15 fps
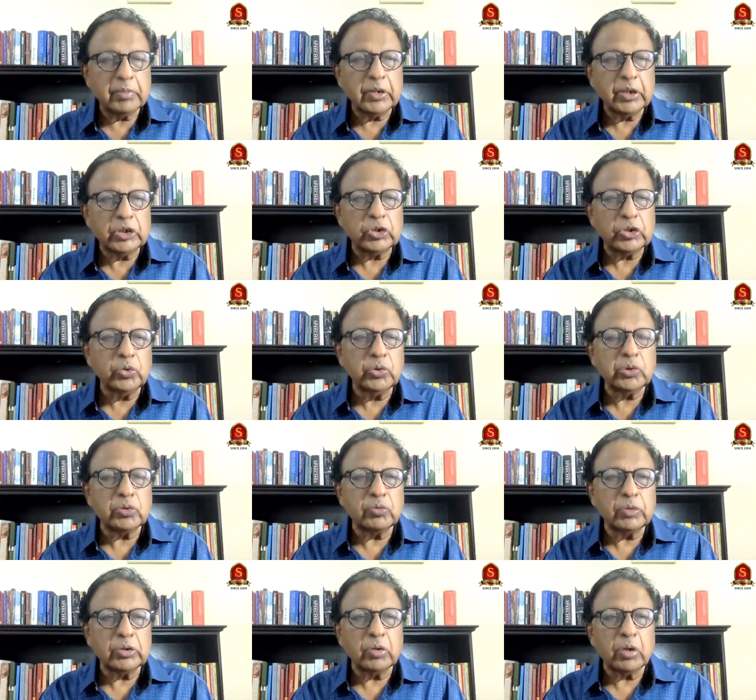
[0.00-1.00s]
issues
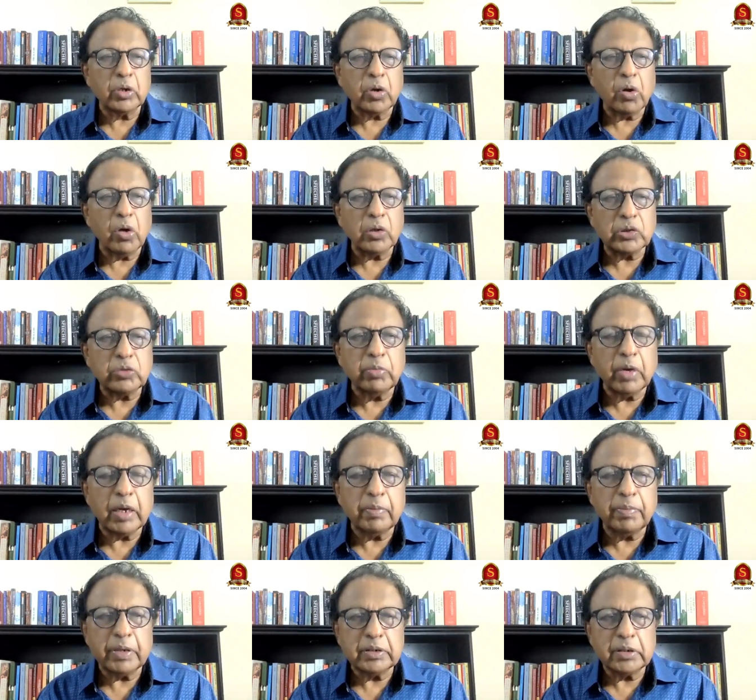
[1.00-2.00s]
which were caused
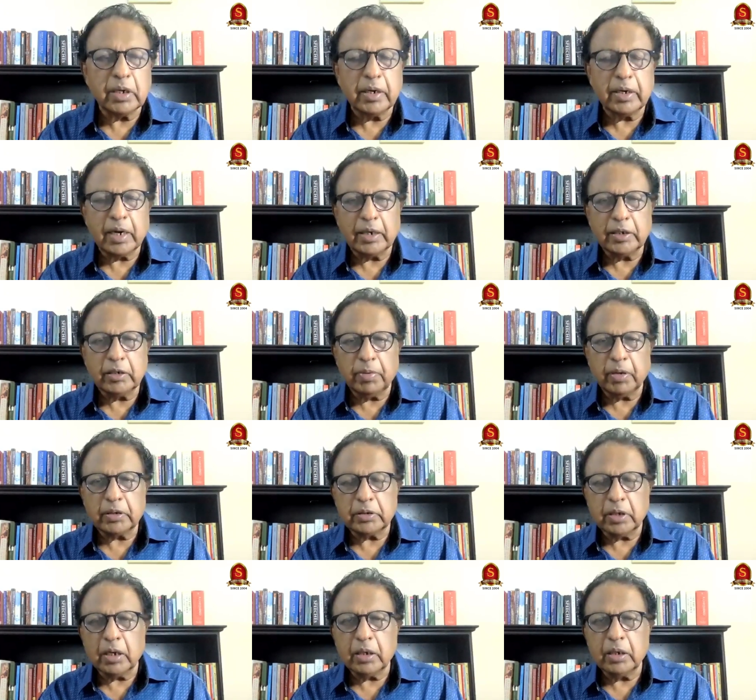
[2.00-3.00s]
by President
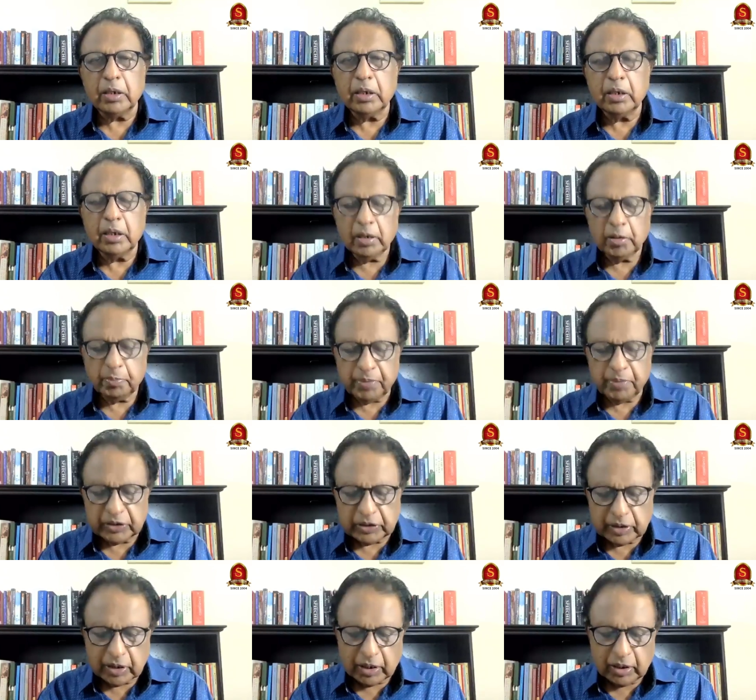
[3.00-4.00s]
Rajapaksa
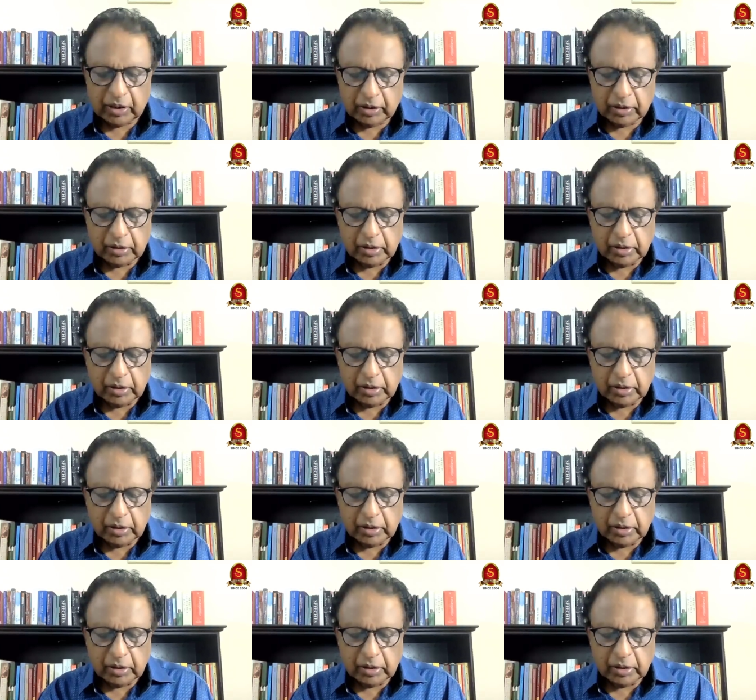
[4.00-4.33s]
personally.